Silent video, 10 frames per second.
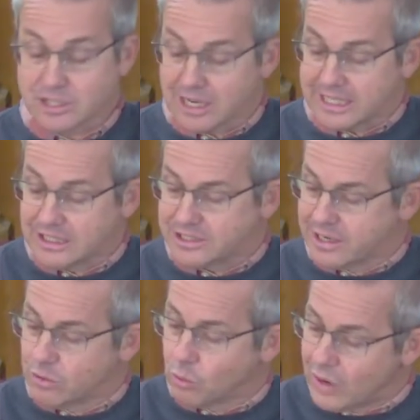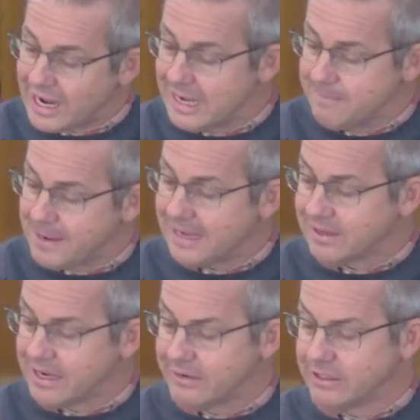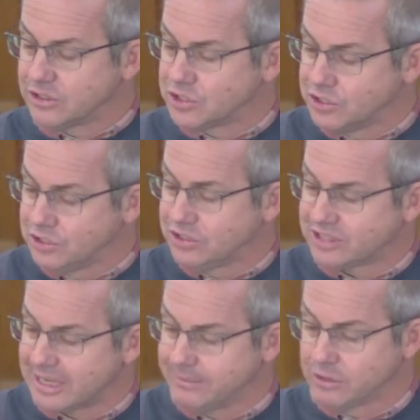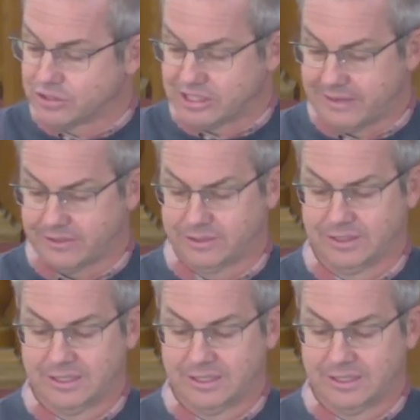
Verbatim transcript: like he said way back there in 2 Samuel 7,